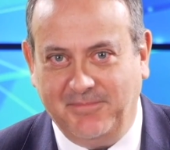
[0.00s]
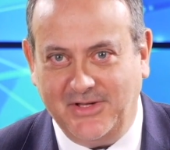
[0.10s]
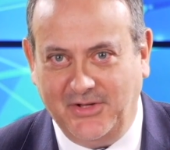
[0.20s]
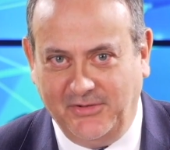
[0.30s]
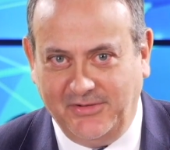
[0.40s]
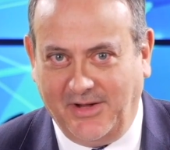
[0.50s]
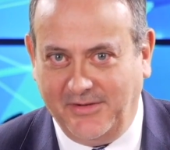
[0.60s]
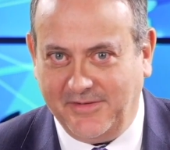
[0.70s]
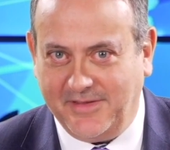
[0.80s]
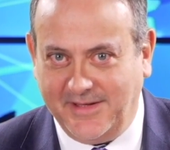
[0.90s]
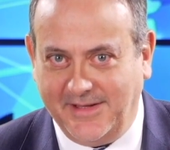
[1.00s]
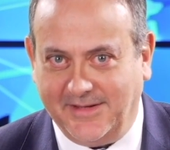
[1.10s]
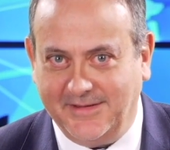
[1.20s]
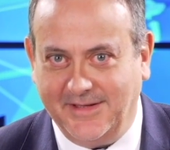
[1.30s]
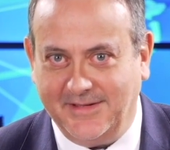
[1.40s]
but you don't
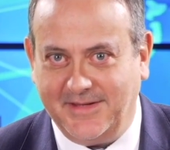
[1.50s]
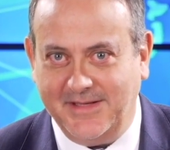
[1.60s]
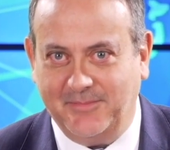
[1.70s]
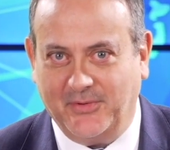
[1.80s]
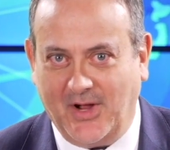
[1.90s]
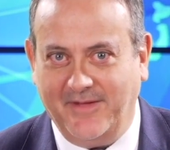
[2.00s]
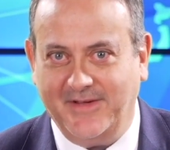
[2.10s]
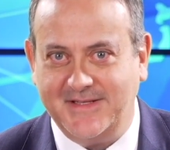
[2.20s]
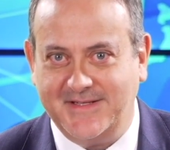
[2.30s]
think that the private